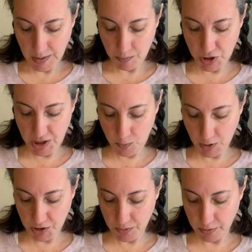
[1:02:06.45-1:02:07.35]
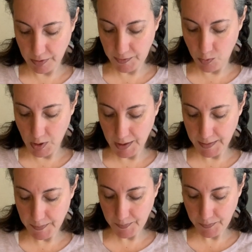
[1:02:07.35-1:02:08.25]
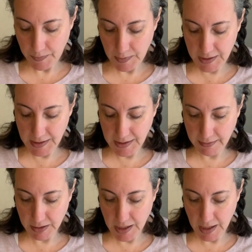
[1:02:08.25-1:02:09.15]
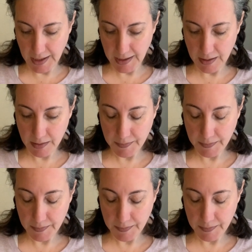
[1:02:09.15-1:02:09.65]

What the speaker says: Machine washable if you want. This is color 9.